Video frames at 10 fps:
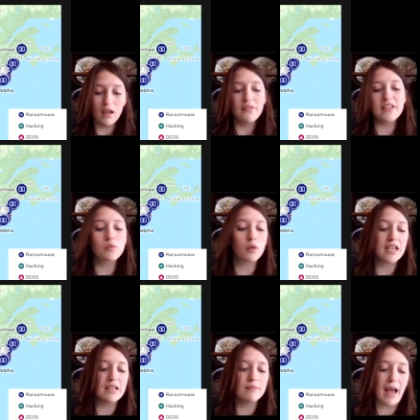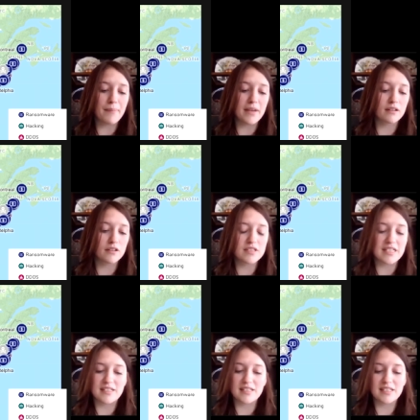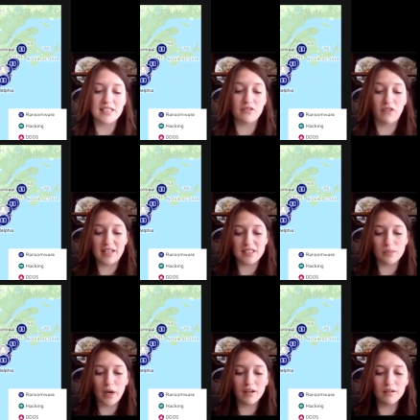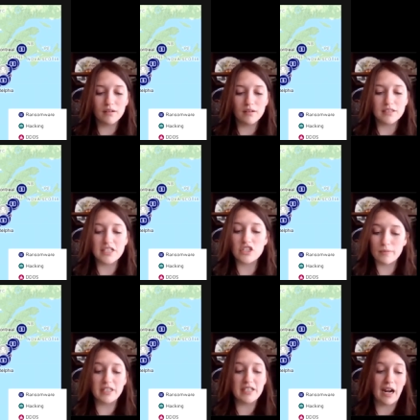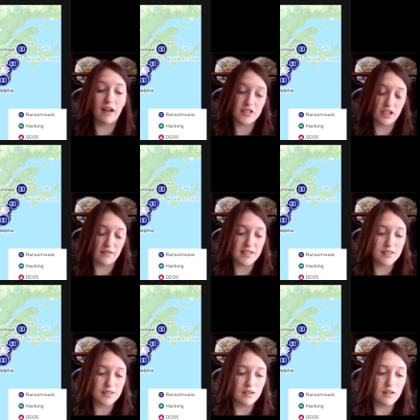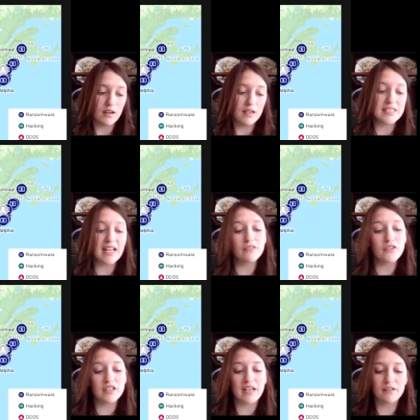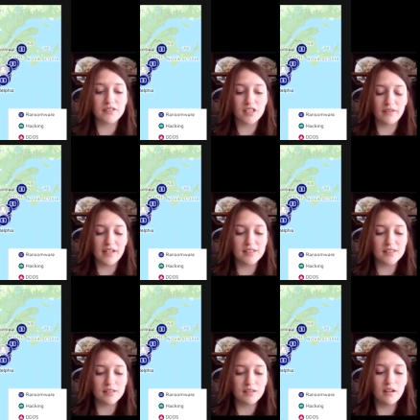This working map includes instances of ransomware, distributed denial of service, telephone denial of service,